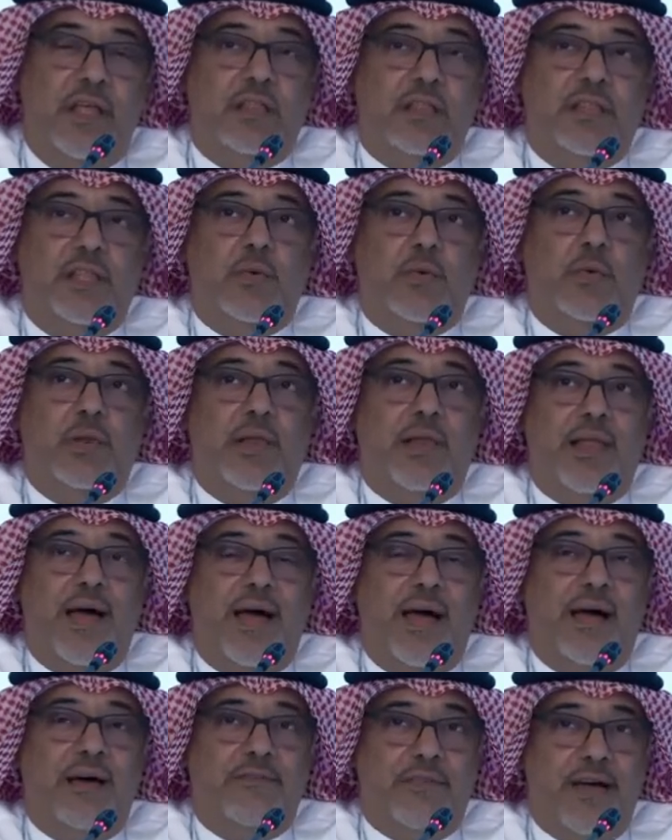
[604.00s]
they will
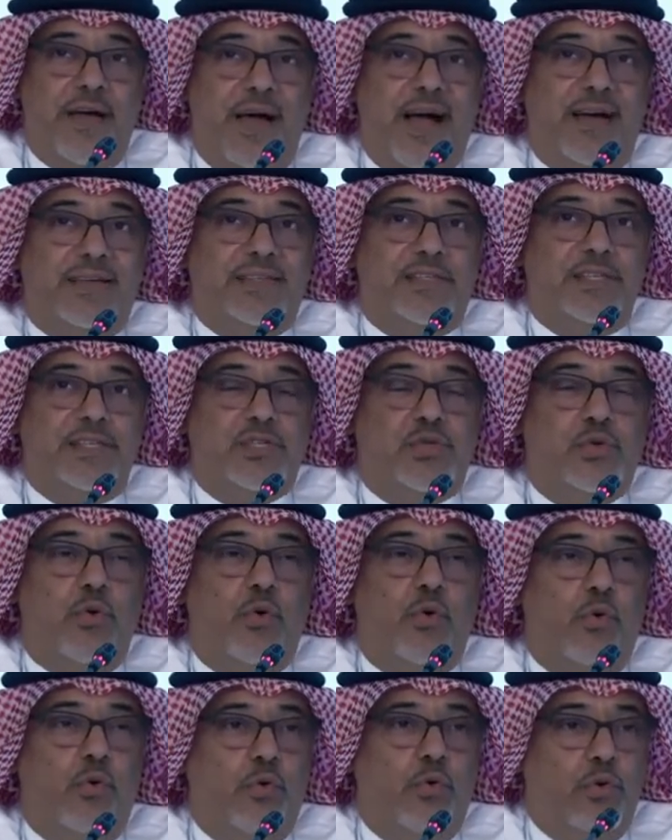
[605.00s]
have access to
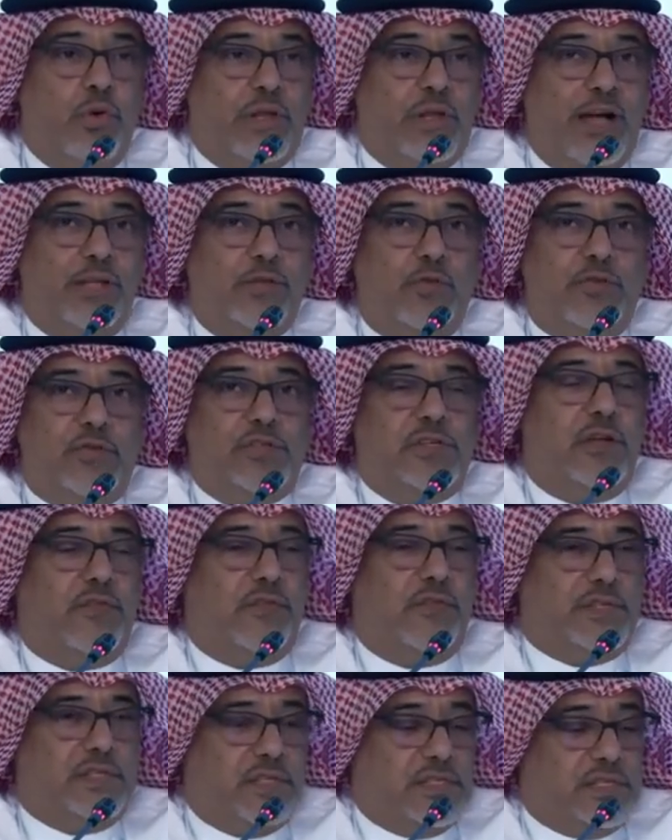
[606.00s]
all kinds of
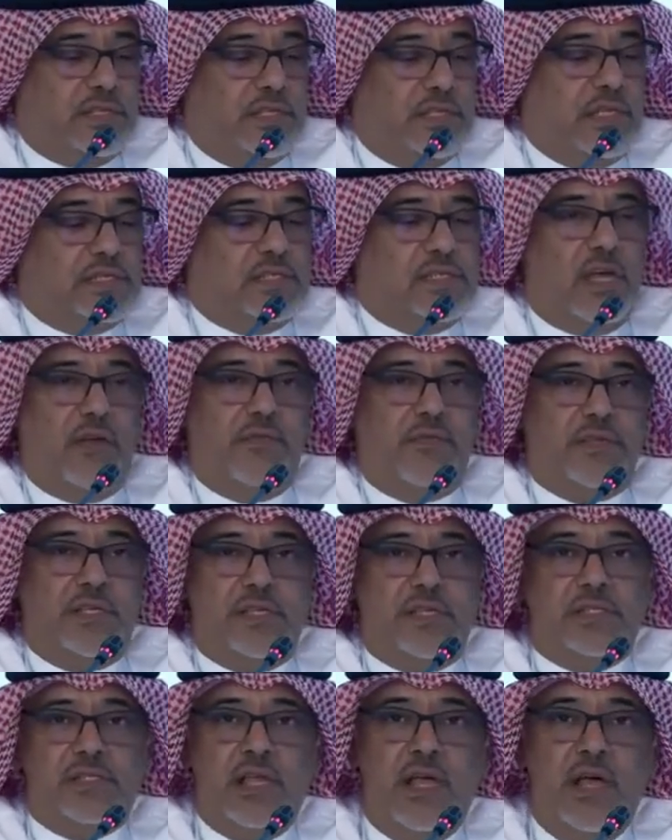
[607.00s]
services. These
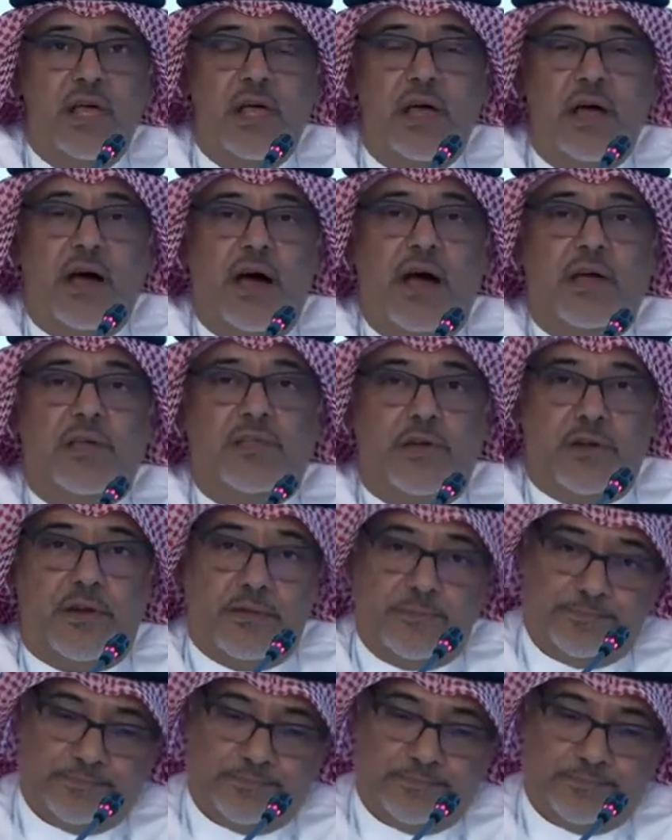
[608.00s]
services, either